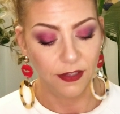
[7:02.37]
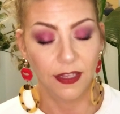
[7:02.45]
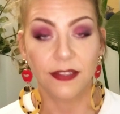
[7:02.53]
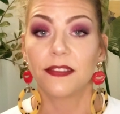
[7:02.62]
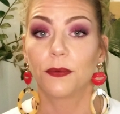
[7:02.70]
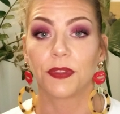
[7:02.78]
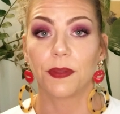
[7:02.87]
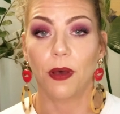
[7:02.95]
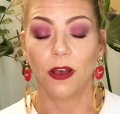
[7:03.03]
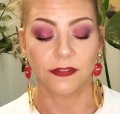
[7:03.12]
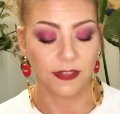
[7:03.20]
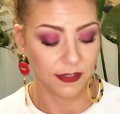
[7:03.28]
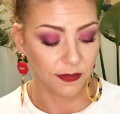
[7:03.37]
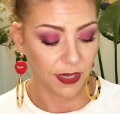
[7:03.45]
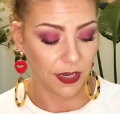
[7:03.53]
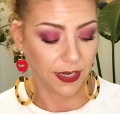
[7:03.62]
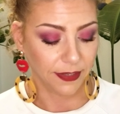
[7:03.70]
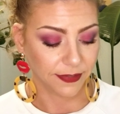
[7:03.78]
Let's see what the box says
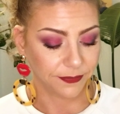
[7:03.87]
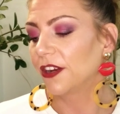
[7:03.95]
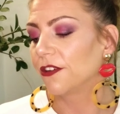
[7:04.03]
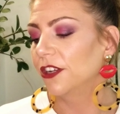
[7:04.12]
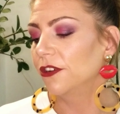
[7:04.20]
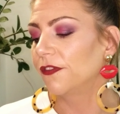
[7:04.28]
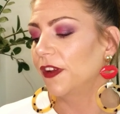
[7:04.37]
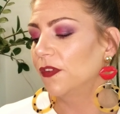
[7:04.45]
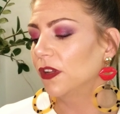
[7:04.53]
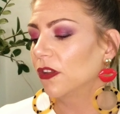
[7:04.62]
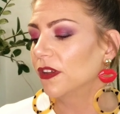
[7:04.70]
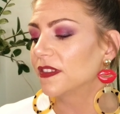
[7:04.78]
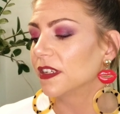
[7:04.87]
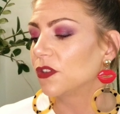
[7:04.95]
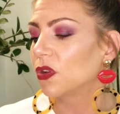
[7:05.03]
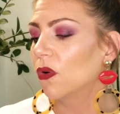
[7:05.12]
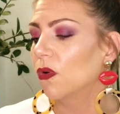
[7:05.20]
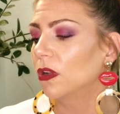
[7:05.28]
about it. Create your favorite looks in a
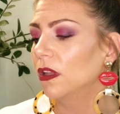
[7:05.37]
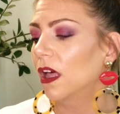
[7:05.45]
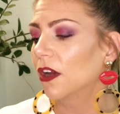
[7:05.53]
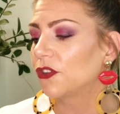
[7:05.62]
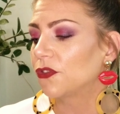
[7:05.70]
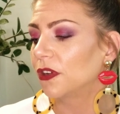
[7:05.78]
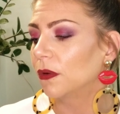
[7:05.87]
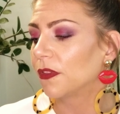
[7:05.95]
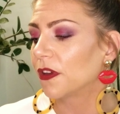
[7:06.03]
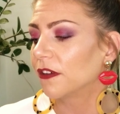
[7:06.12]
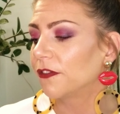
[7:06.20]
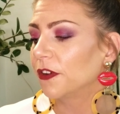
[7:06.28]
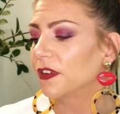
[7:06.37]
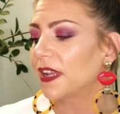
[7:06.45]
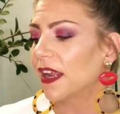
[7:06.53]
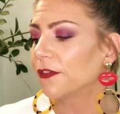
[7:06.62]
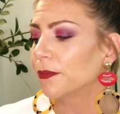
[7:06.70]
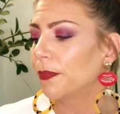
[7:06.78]
total luxury with our first
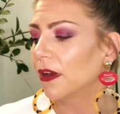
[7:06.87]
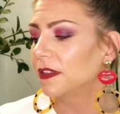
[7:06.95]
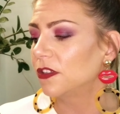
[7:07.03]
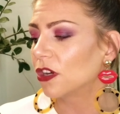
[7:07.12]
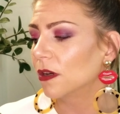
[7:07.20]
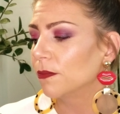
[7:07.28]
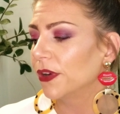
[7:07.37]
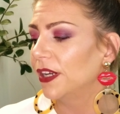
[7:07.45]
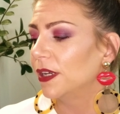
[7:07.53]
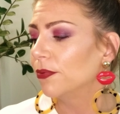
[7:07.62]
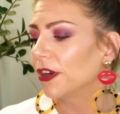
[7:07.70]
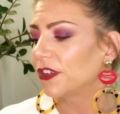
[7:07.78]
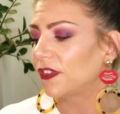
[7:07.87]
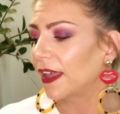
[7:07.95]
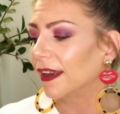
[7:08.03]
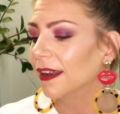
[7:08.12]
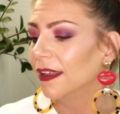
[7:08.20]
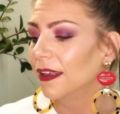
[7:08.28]
ever Boxycharm branded brush
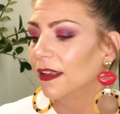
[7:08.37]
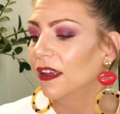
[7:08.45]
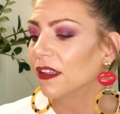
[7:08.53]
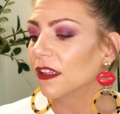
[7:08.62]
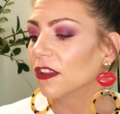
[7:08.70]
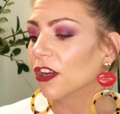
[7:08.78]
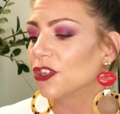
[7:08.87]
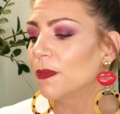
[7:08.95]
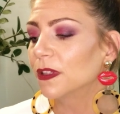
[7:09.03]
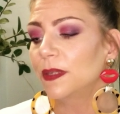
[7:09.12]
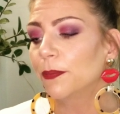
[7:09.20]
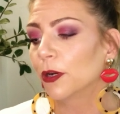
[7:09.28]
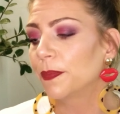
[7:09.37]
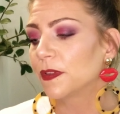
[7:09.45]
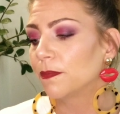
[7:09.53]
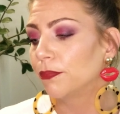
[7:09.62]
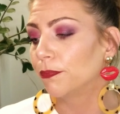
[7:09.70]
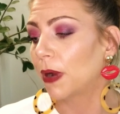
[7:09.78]
set. The large multi-purpose
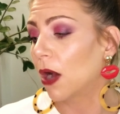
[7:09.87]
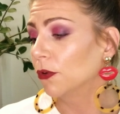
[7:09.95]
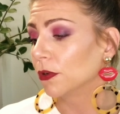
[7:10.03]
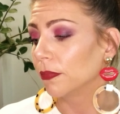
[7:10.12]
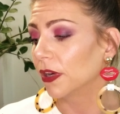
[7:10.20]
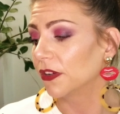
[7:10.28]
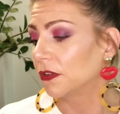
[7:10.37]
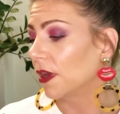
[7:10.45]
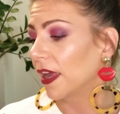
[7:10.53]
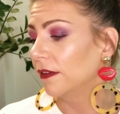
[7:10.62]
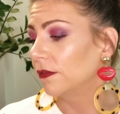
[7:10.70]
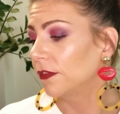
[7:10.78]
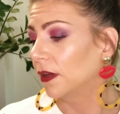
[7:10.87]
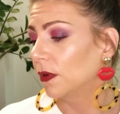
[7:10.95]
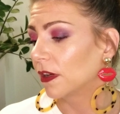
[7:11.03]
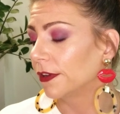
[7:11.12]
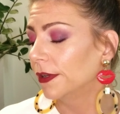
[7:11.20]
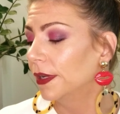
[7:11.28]
powder brush, okay, fine,
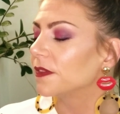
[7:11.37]
whatever.